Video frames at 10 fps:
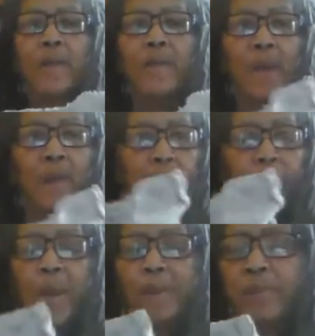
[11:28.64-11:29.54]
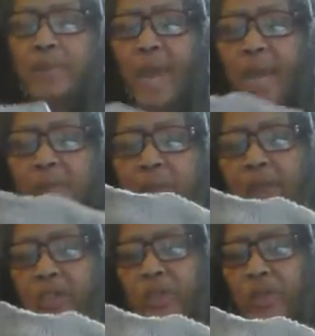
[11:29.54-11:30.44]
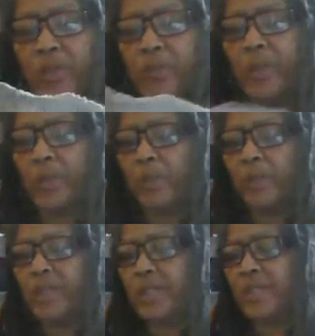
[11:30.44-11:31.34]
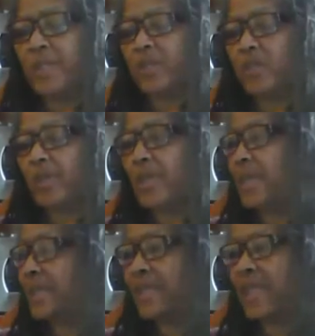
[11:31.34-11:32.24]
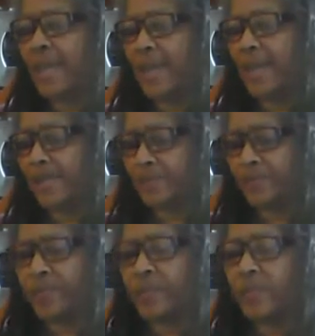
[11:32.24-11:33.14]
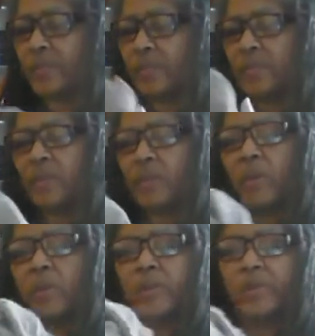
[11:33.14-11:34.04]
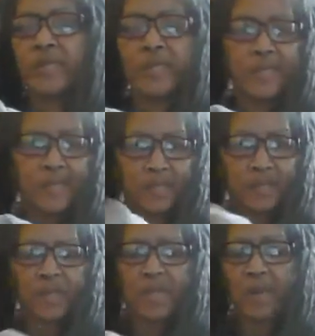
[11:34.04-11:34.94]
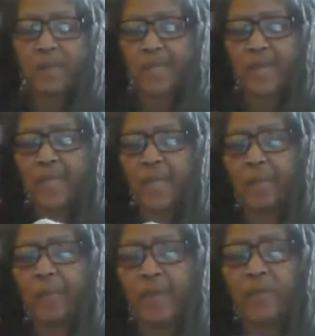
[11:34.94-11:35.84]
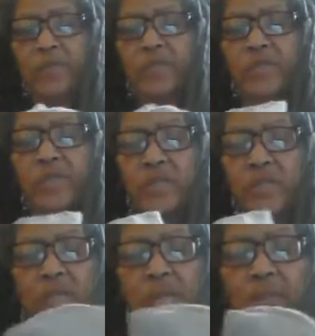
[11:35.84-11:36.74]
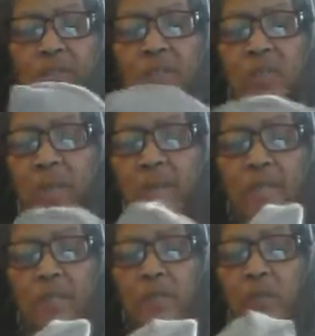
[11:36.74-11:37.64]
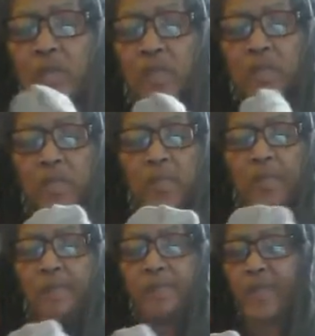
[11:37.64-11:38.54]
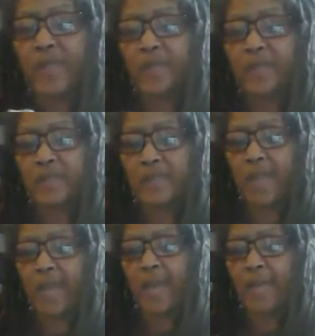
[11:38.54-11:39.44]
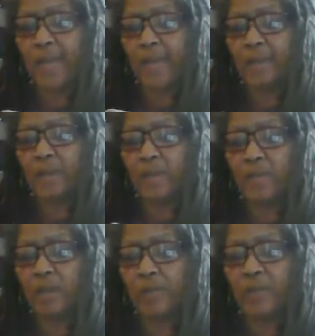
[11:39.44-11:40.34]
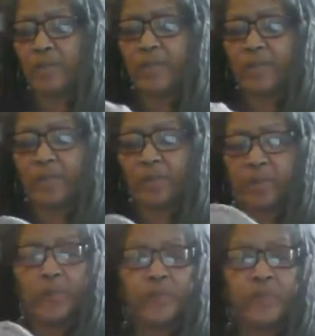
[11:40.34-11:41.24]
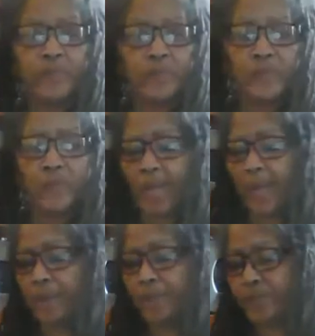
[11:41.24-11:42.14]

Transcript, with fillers: Now I'm probably, I'm not sure whether I'm going to stitch it on the inside or whether I'm going to stitch it on the outside again, but I will stitch it again just to make it look and stay and, you know, be reasonable. Okay.